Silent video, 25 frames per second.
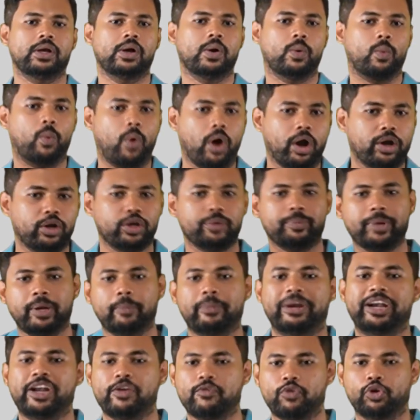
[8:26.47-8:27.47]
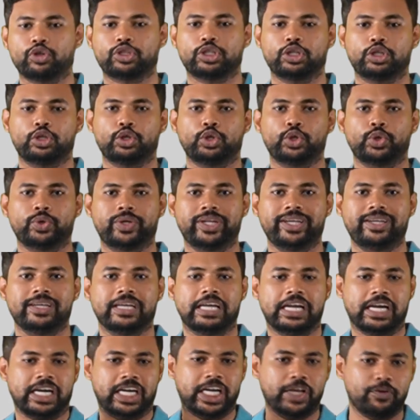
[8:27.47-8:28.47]
What do you mean by devotion to
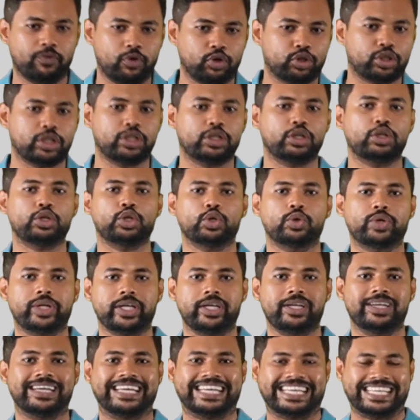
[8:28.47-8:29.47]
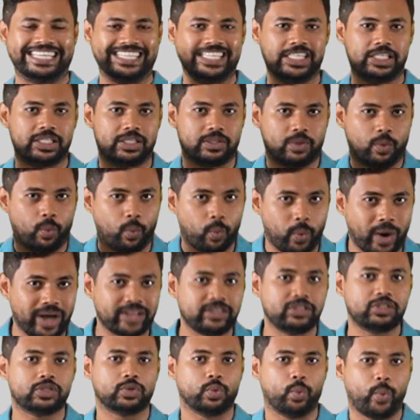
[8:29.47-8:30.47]
duty? Devotion to duty is
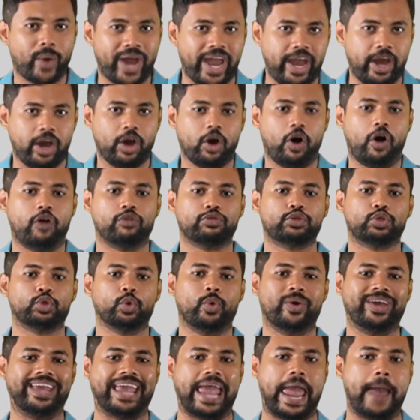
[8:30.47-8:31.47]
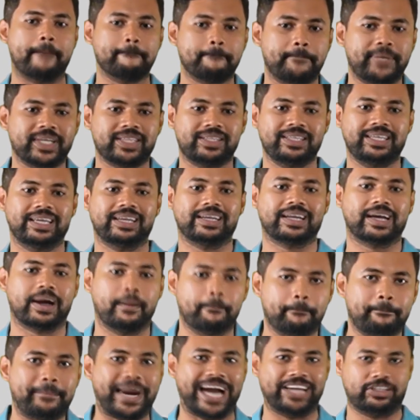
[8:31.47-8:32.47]
one's way of showing empathy and
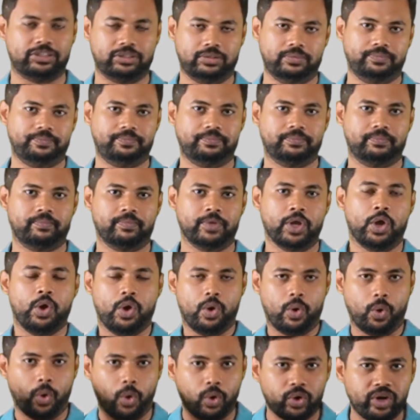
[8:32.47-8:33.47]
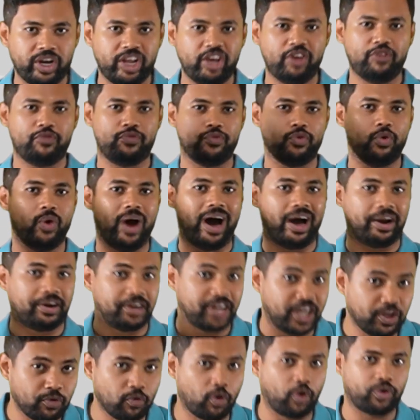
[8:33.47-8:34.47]
compassion. Only if you are
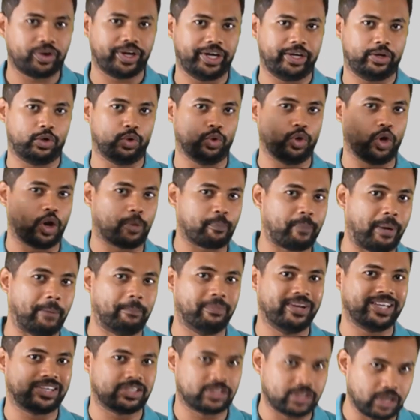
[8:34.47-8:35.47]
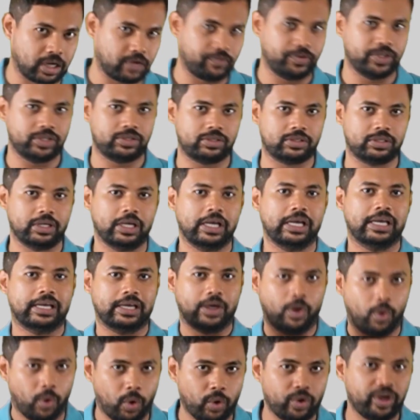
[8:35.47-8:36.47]
devoted to your public service,
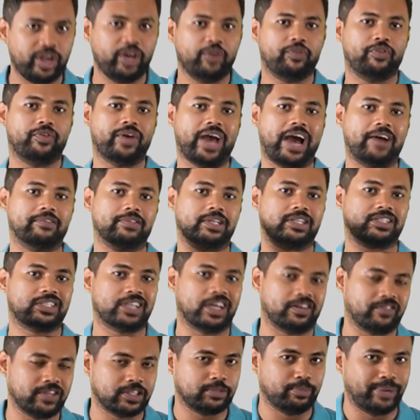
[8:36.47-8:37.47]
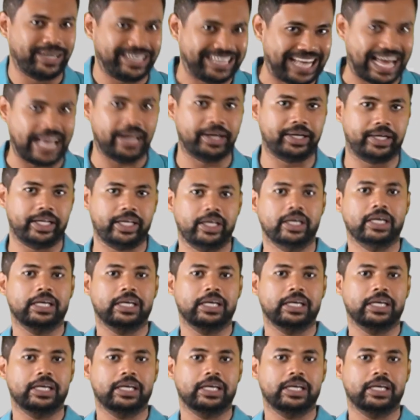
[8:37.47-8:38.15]
only if you have that service mentality,